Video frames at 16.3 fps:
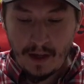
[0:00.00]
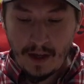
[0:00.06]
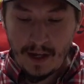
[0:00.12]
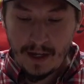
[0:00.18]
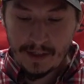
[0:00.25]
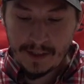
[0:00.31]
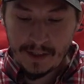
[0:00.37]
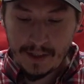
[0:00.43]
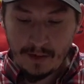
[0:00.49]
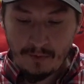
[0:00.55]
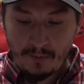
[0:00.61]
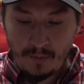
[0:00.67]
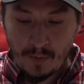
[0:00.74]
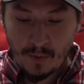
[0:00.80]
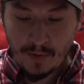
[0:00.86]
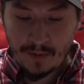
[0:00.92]
As set
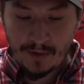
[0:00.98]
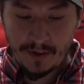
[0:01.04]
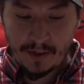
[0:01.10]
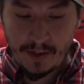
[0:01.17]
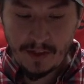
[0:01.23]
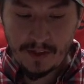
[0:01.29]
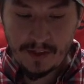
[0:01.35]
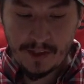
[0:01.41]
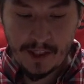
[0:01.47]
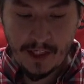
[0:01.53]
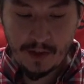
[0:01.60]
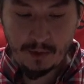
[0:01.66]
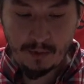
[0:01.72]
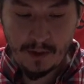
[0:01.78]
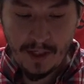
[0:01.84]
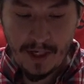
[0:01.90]
forth in
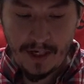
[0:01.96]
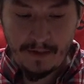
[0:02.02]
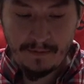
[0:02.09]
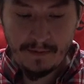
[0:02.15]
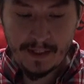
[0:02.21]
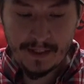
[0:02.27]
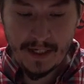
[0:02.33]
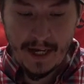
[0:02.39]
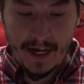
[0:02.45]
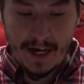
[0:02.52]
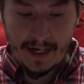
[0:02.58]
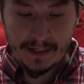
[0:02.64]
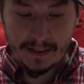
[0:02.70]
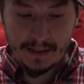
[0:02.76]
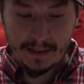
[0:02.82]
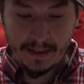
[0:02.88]
Schedule A of this
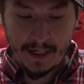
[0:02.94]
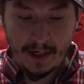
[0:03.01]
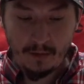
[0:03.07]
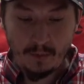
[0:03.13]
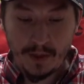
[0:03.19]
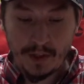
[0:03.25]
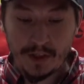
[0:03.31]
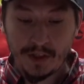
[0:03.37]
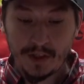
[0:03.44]
Act, and which